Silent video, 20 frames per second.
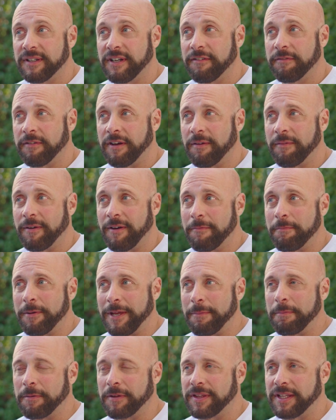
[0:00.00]
of, of, of
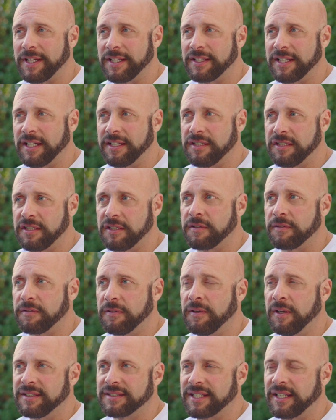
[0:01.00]
people that, that do
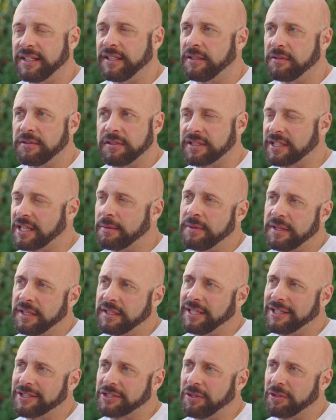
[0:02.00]
say, no, just give me the
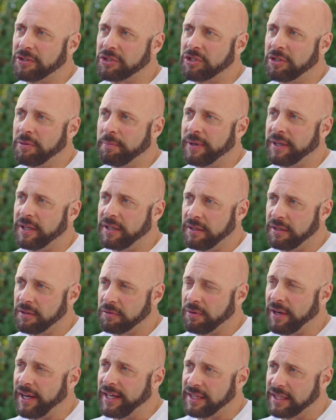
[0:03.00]
testosterone. But you're
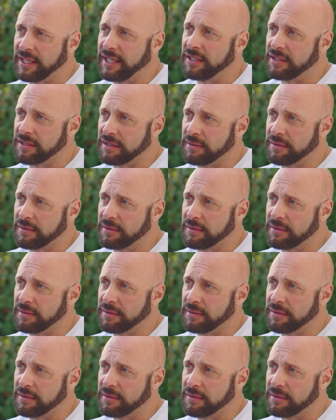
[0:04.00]
right. Yeah, but